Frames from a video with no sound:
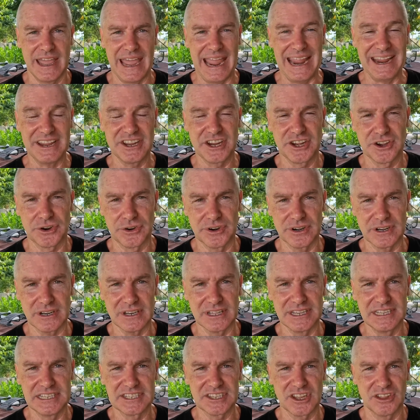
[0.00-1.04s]

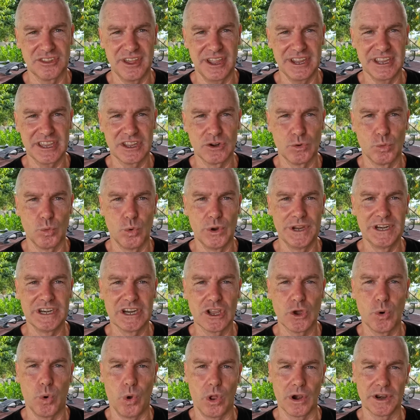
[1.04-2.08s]
accurately so they can
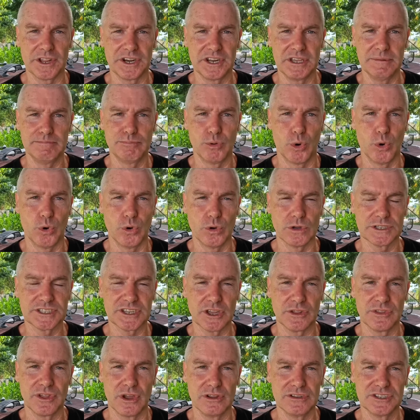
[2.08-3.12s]
win quality ball,
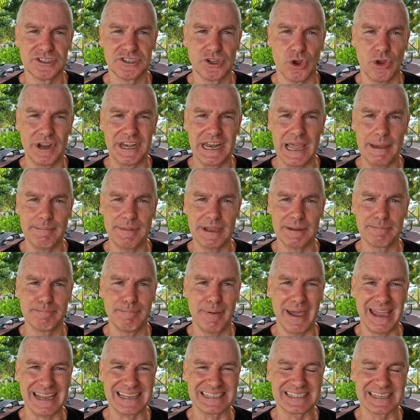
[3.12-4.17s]
so those dynamic
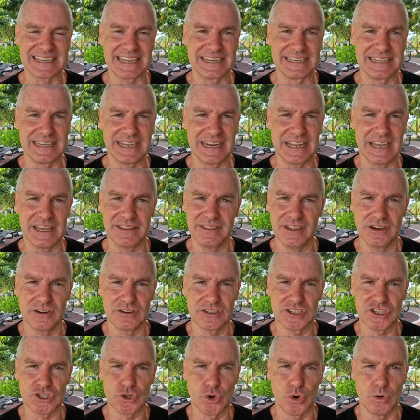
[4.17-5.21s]
backs can get out there
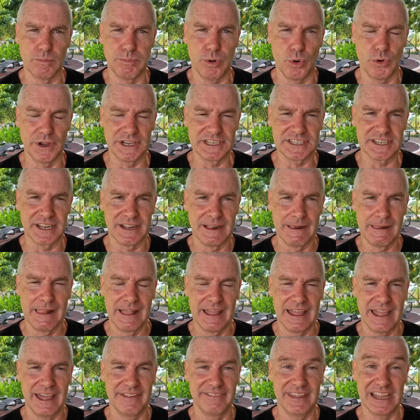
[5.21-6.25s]
and score points.
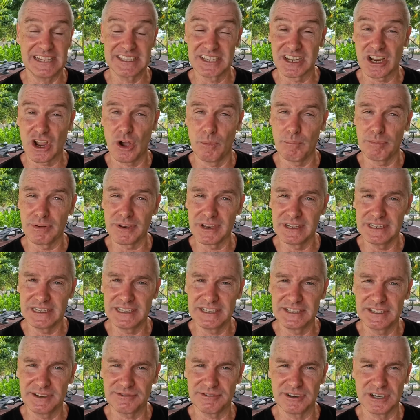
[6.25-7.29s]
And that's a
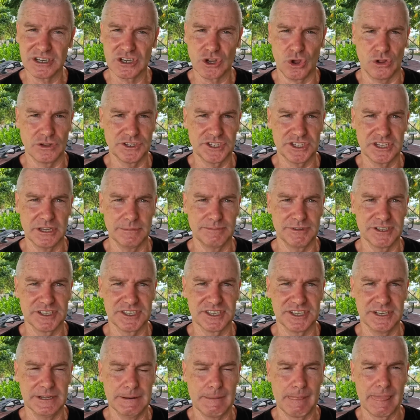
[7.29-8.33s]
completely different concept,
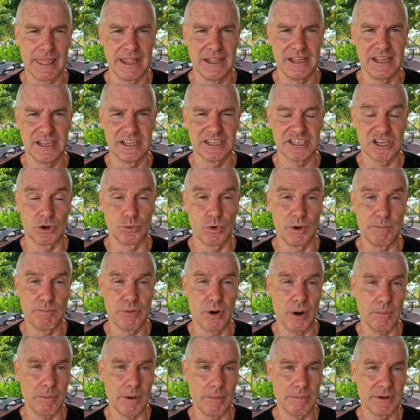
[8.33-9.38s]
isn't it? So we're
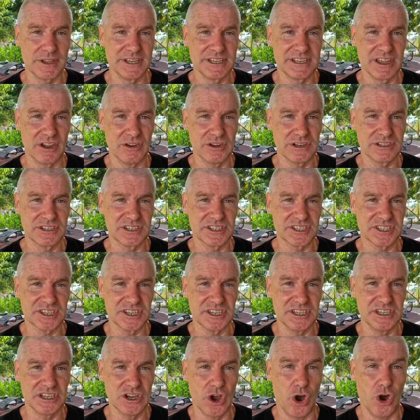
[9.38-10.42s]
probably going to
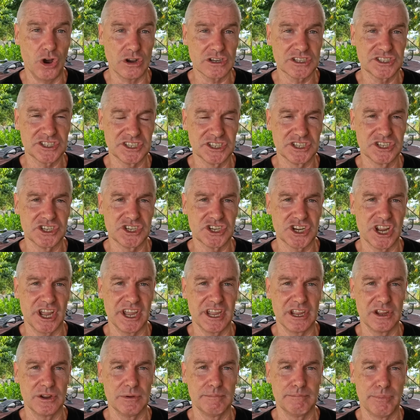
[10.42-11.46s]
see Oxen,
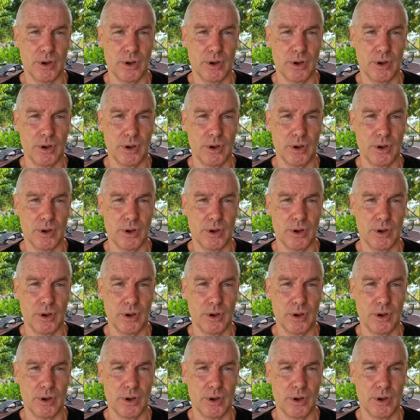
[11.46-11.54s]
Che,